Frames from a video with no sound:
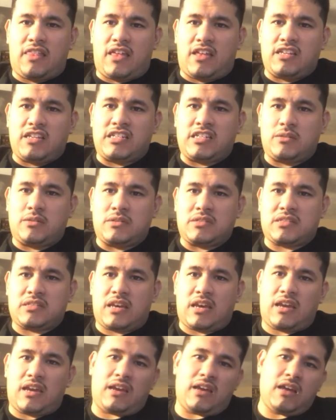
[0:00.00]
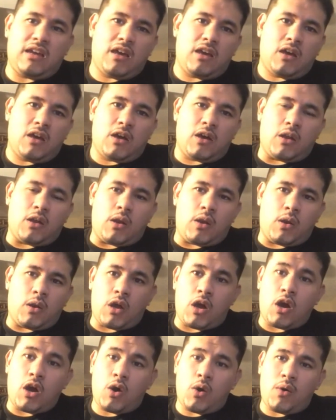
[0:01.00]
then she was like,
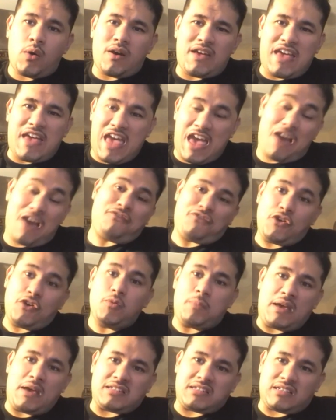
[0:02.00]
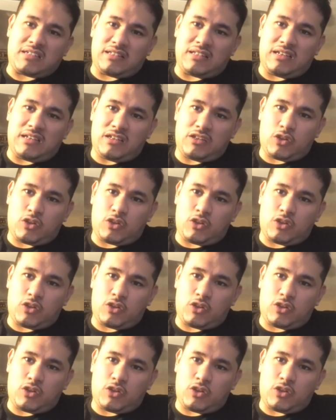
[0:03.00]
No, F you basically.